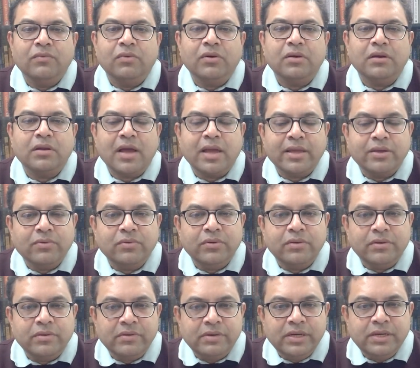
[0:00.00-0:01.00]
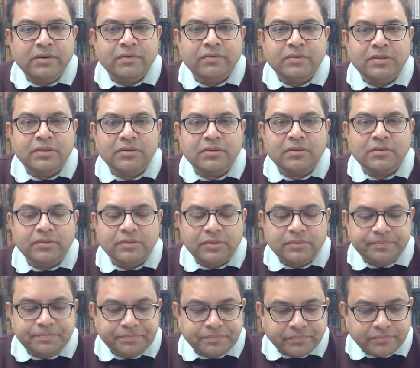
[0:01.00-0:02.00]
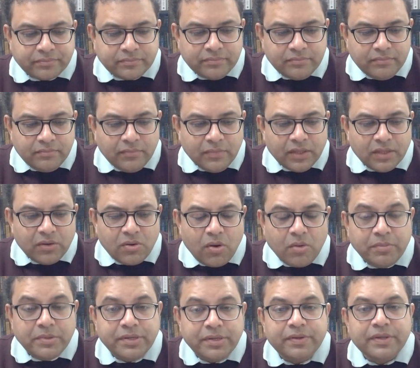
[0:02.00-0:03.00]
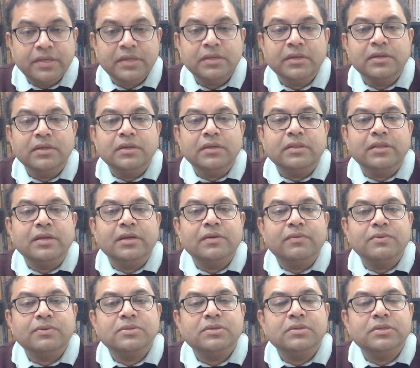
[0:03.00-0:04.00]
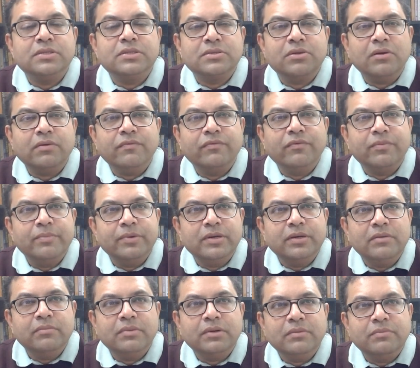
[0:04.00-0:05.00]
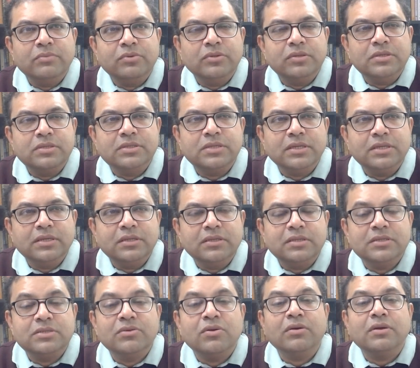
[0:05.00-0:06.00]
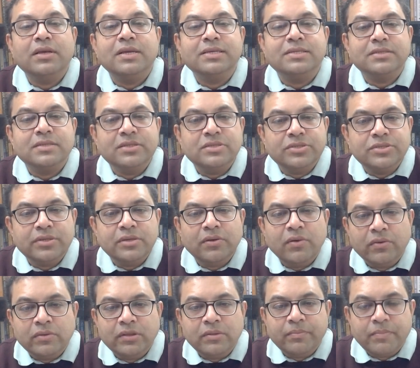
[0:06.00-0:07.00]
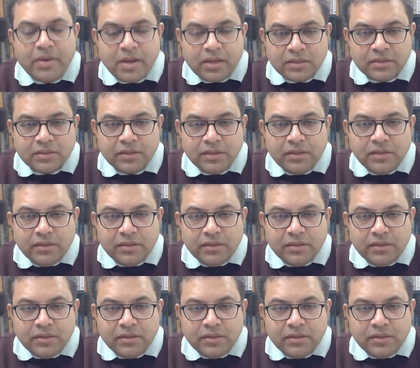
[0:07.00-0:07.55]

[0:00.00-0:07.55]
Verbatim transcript: What I could read in the uh, commentary that it was not, it's not forbidden, but Buddha said it is not essential on the path.